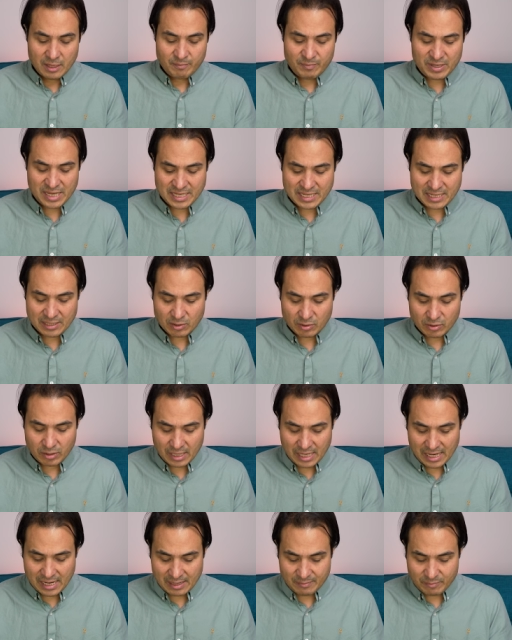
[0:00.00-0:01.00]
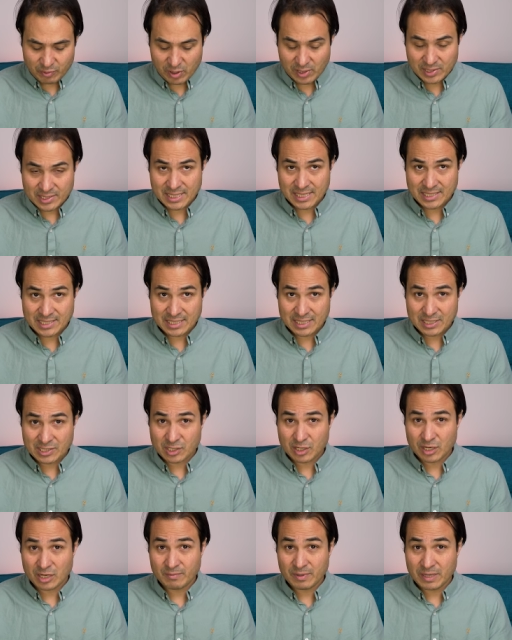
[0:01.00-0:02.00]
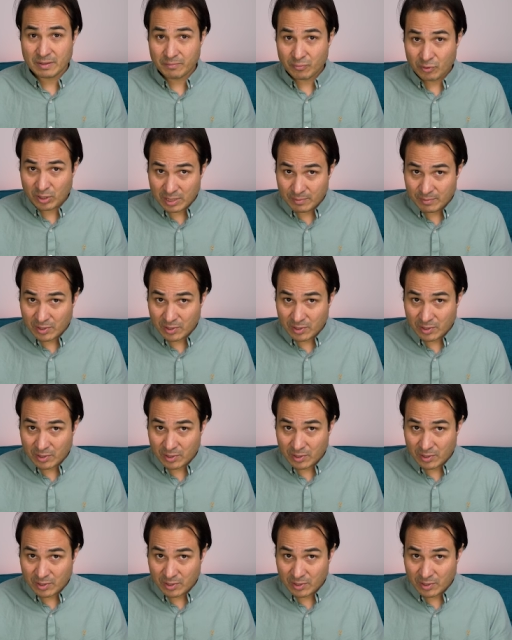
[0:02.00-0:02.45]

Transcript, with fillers: picking on and processing is going to be pretty